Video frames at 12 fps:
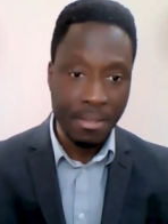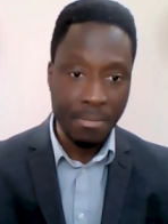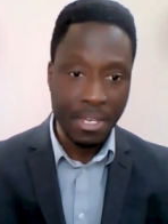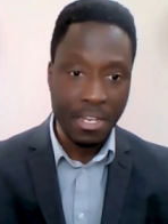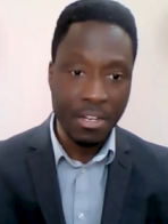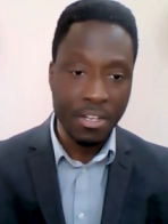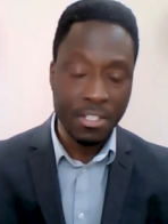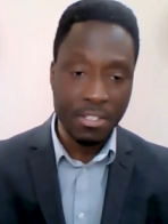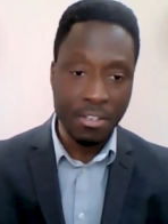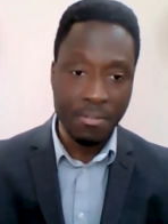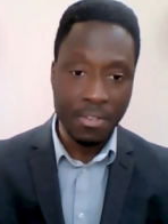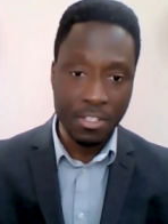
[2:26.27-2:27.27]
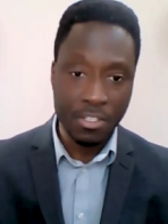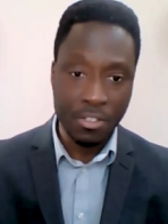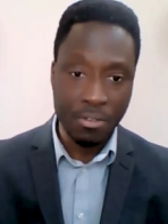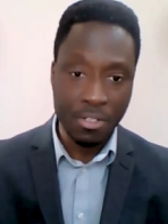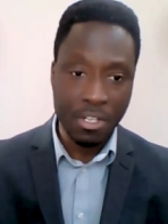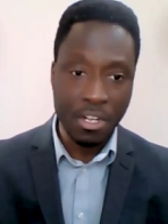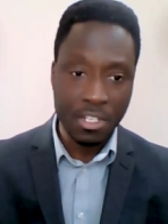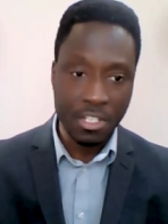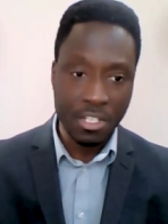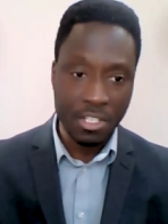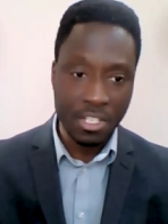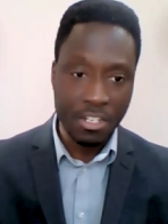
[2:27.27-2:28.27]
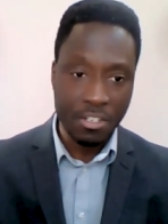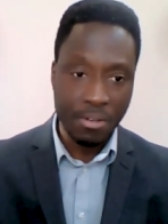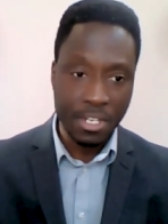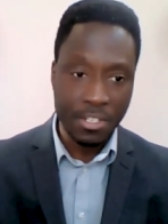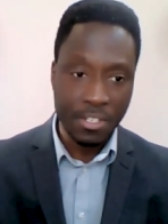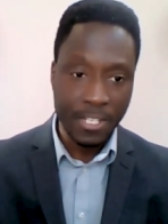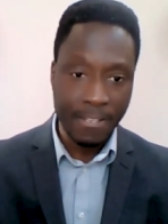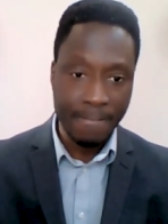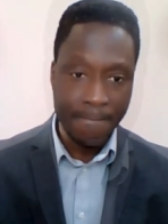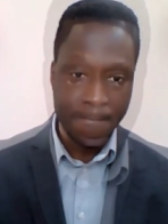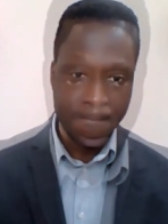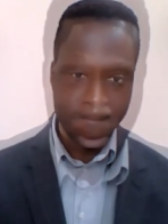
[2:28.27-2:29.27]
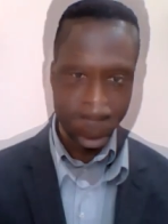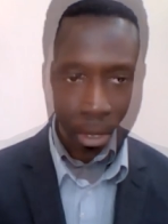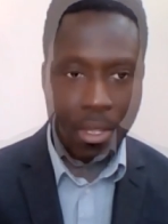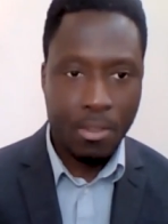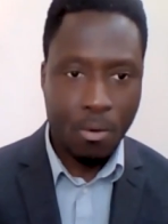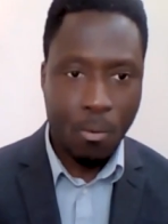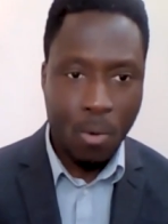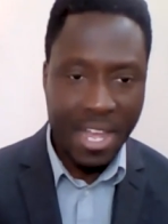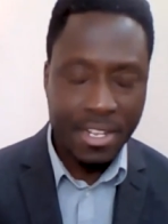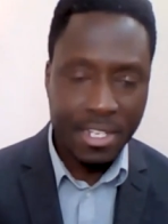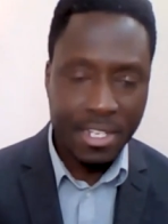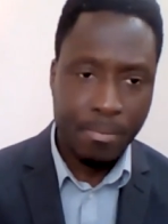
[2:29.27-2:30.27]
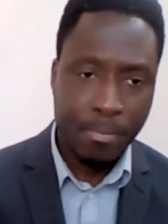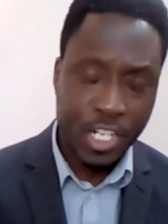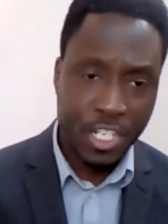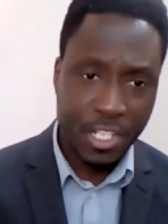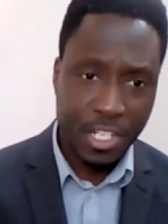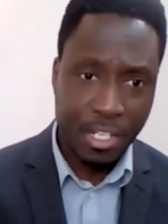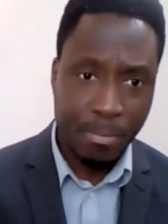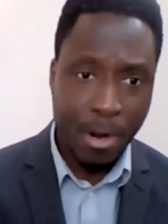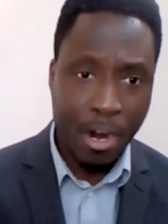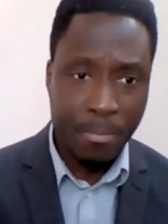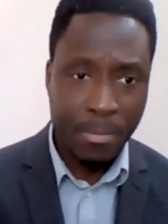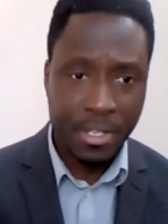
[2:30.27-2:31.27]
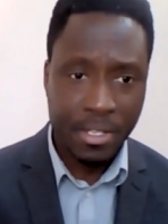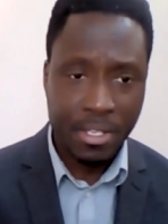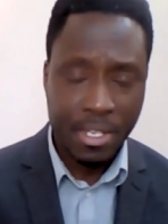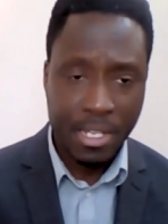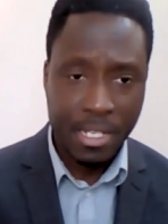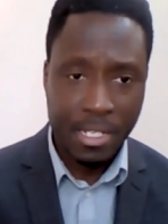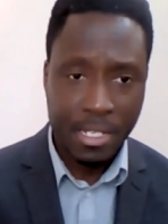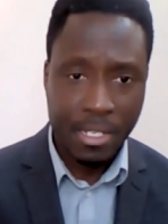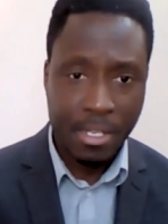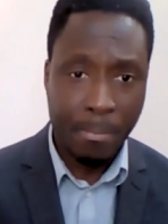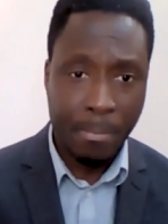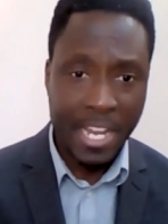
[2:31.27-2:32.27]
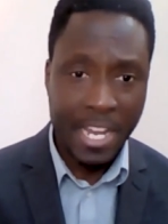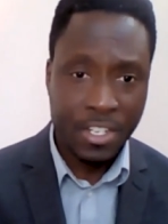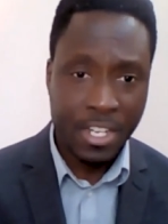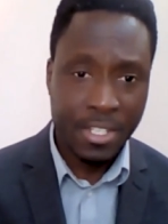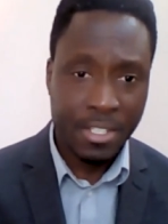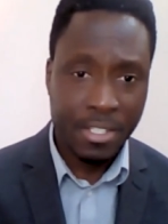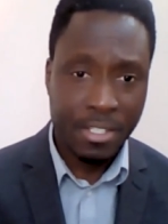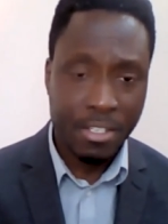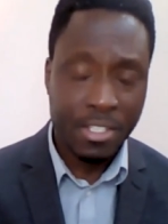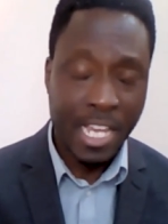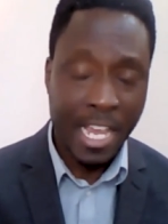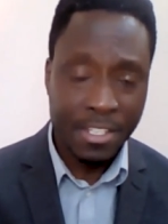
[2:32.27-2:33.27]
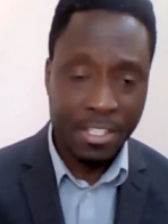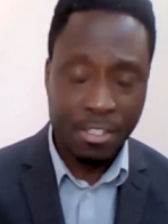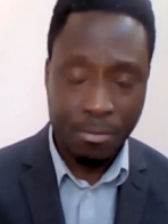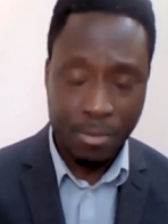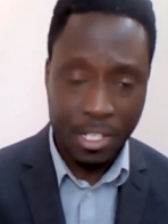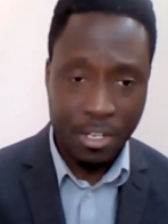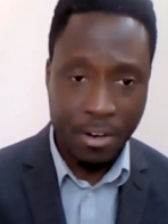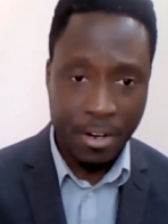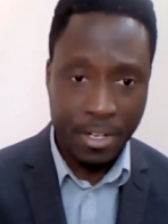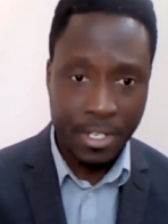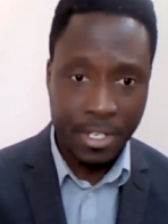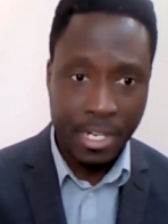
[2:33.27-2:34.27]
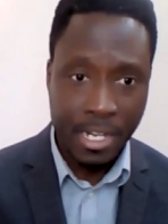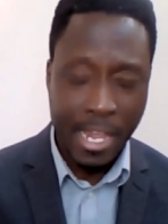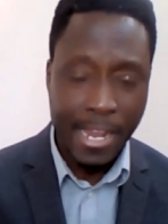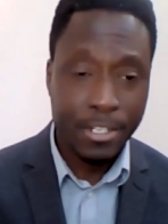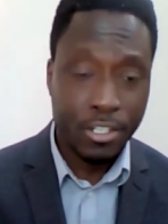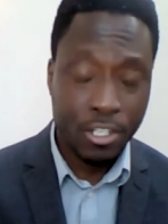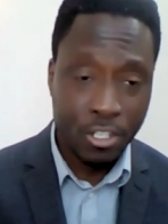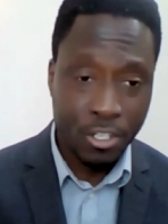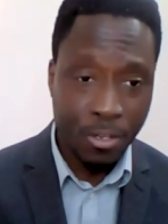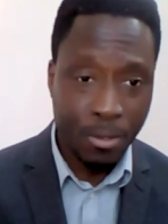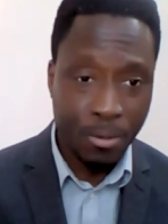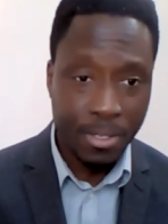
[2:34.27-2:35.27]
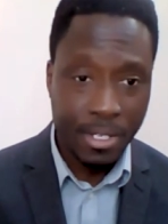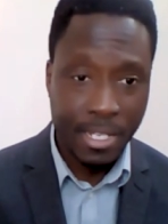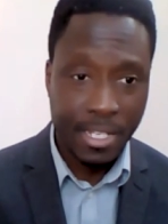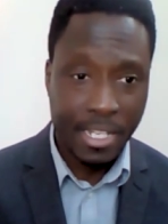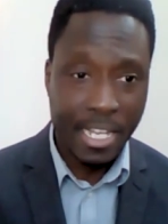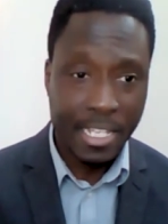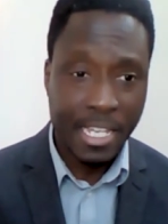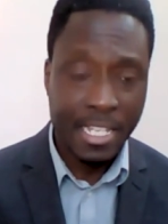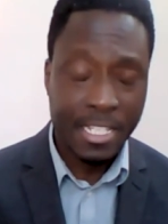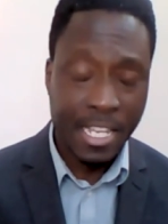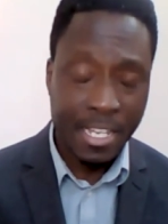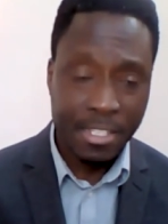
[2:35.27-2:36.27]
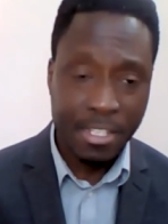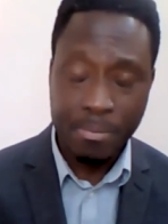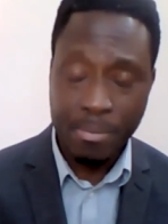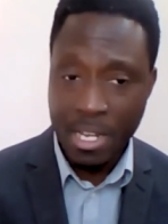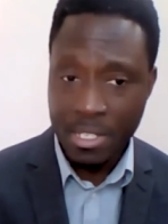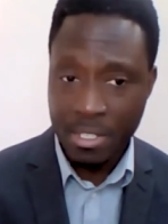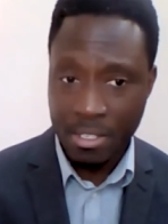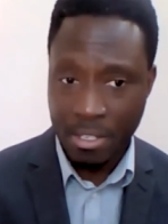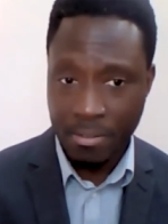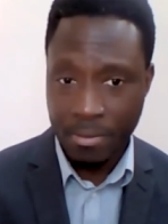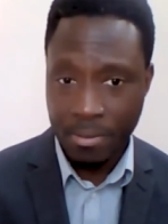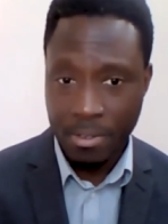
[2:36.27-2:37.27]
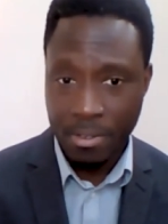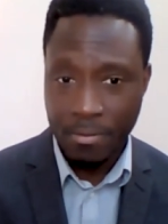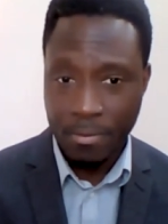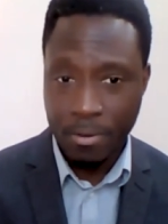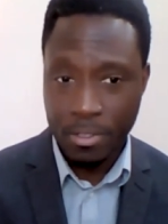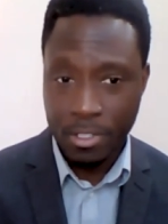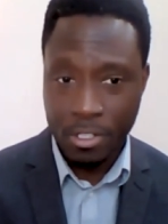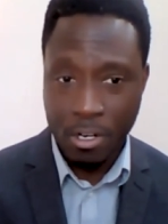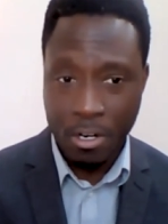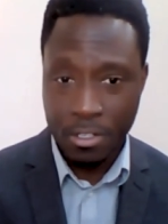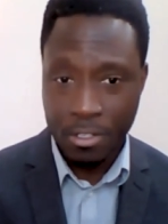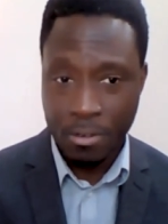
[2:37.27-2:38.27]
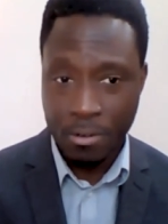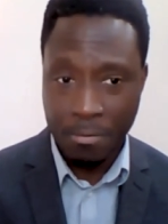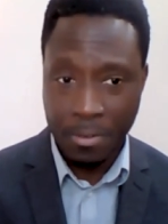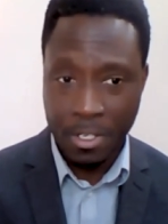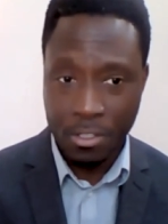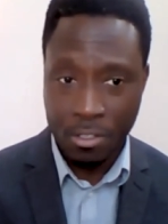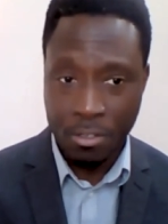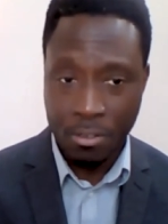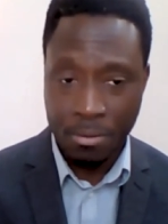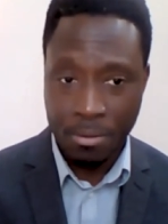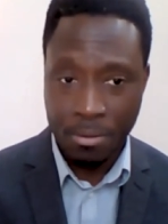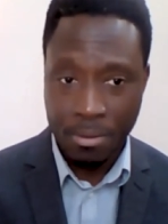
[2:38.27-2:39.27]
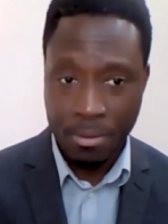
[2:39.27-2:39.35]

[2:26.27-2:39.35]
because of his good oxygen saturation. So while in the emergency department, the patient's tests return and show that he tested positive for SARS-CoV-2.